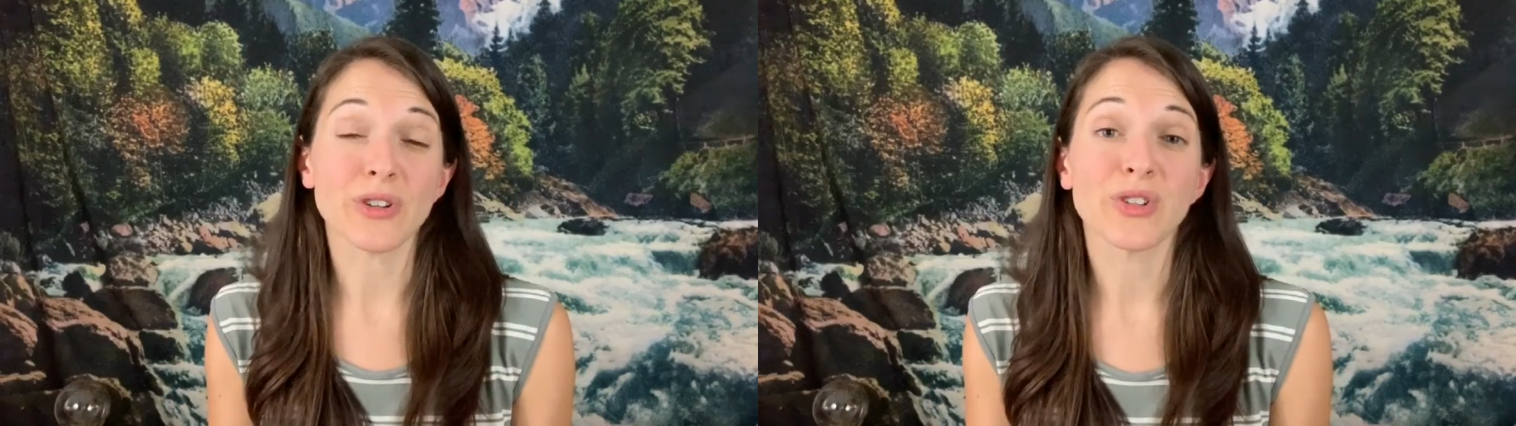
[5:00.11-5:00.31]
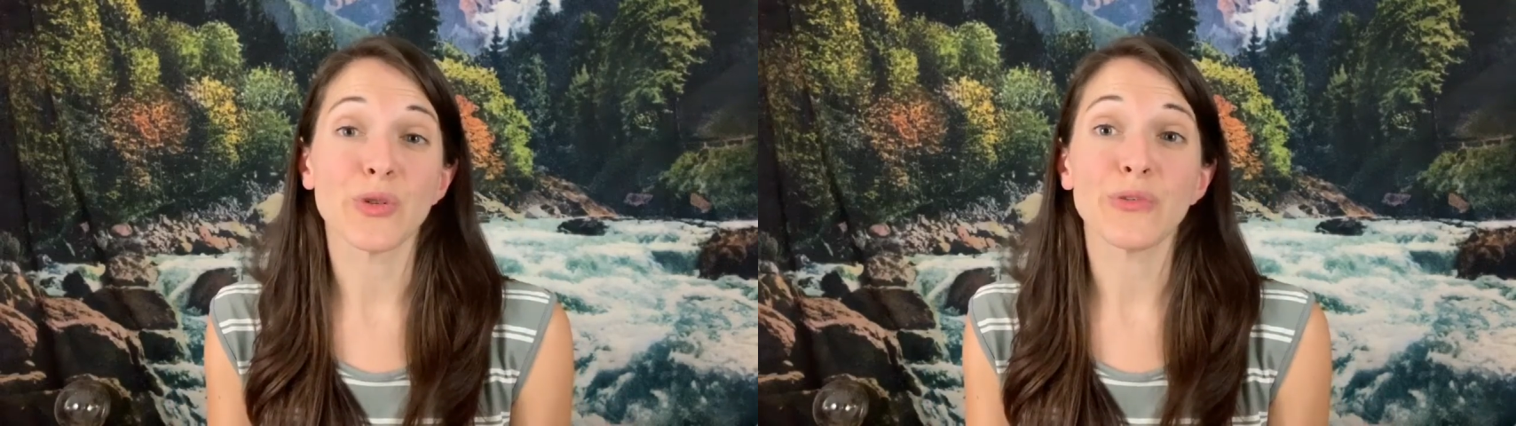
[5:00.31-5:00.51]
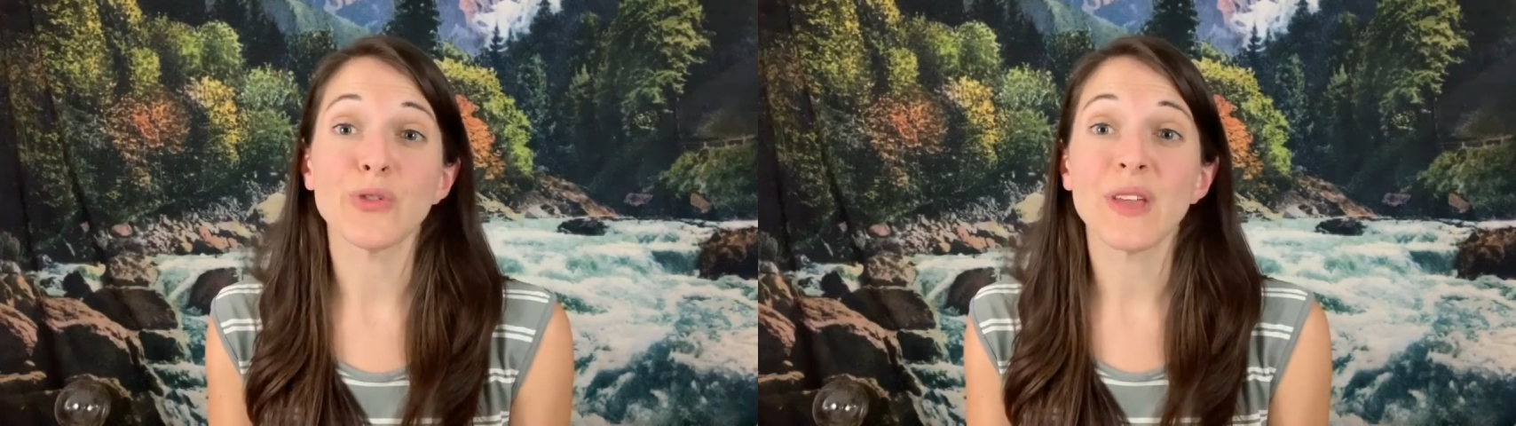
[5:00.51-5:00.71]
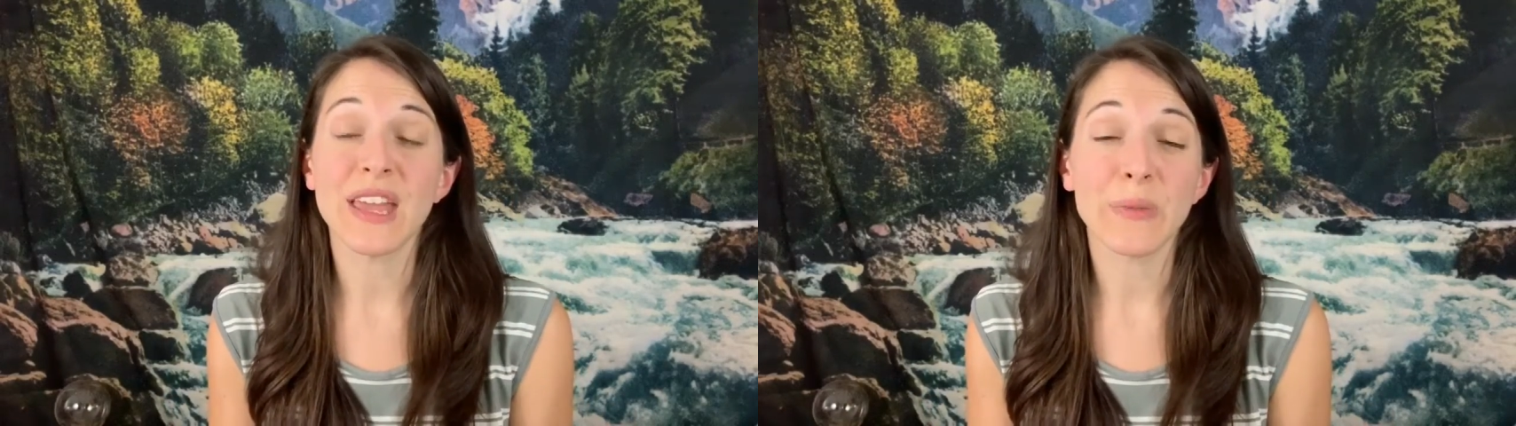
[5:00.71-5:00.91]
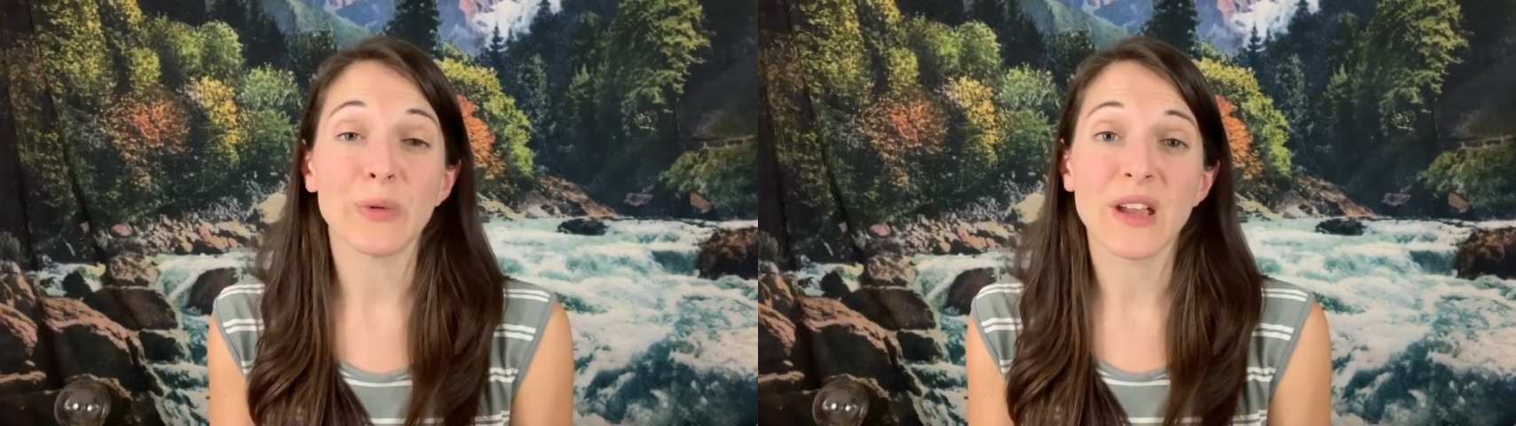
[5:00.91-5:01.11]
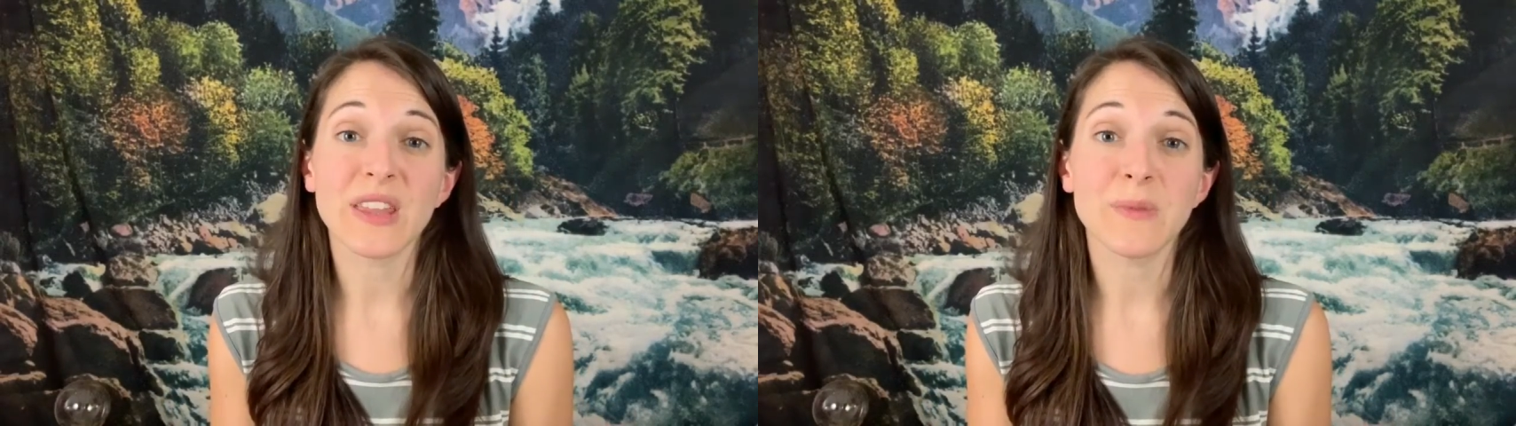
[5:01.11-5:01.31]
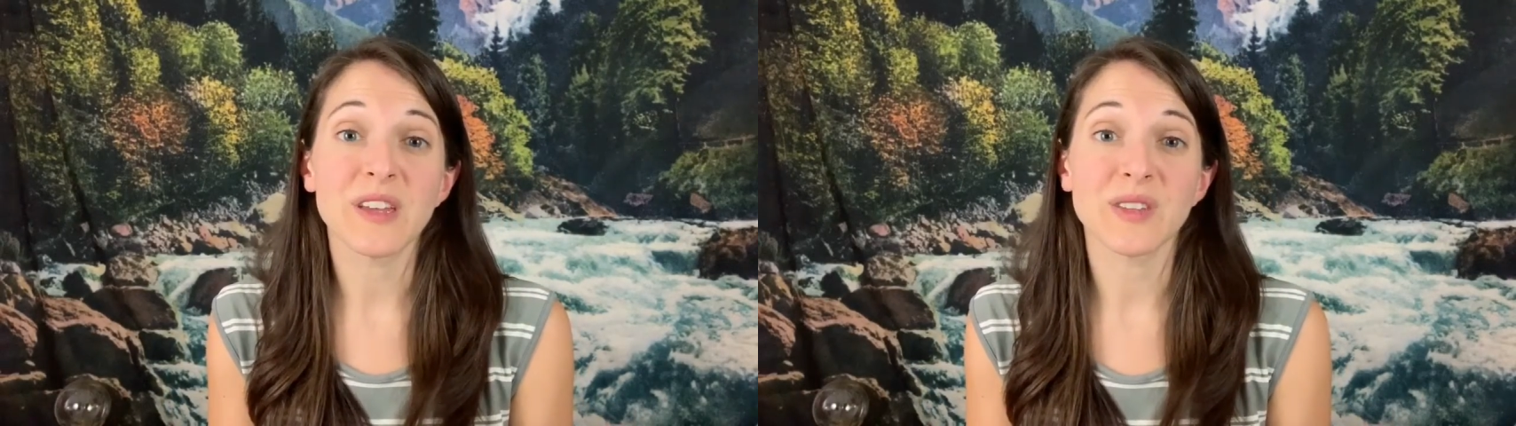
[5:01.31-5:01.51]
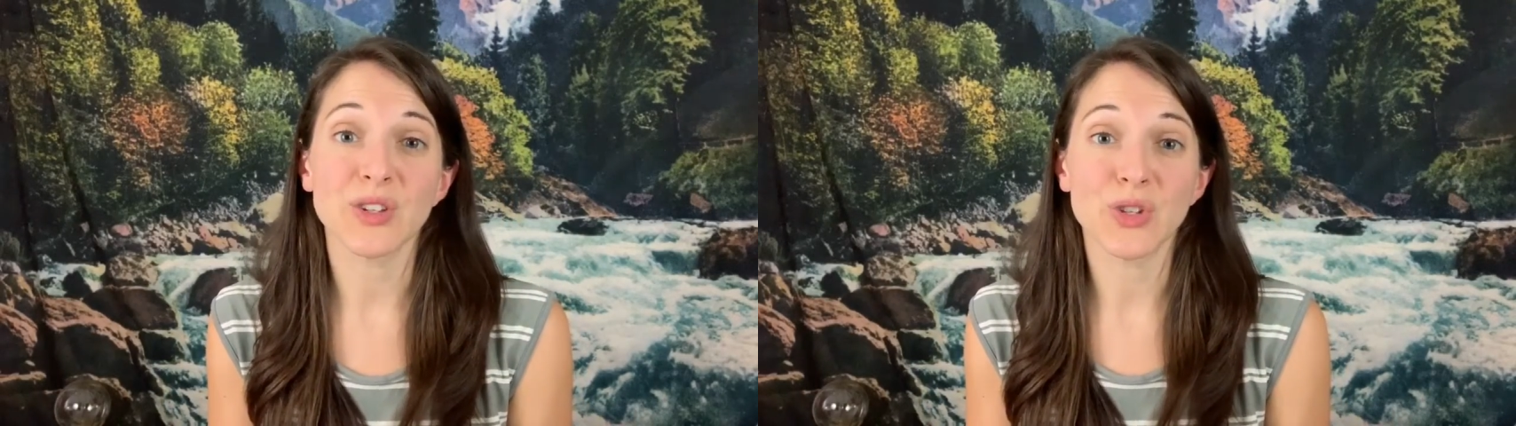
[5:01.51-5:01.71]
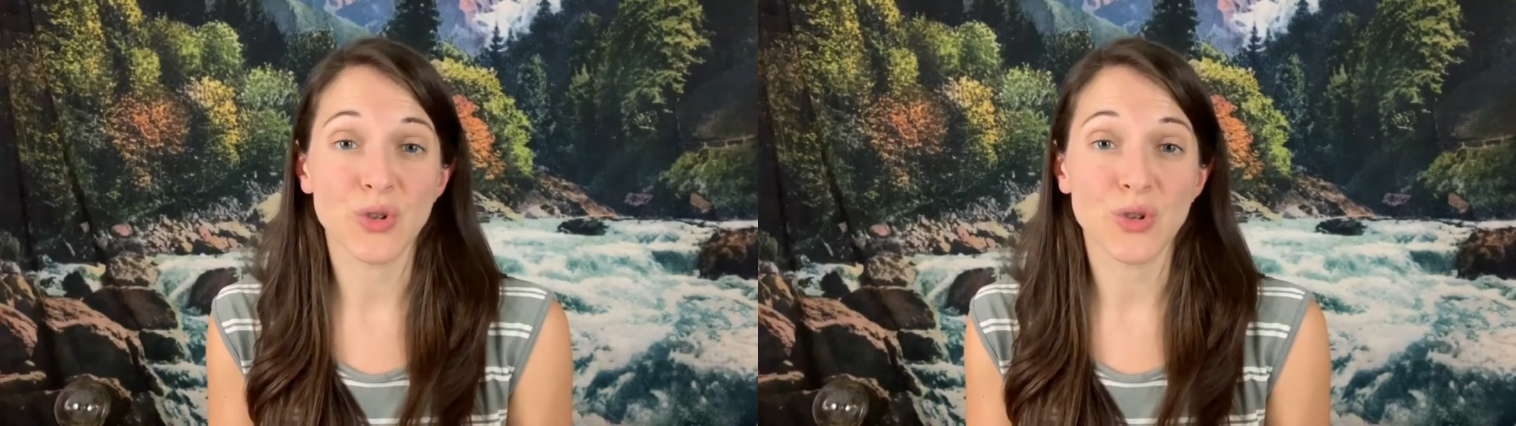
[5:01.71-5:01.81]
So if you can't breathe because it's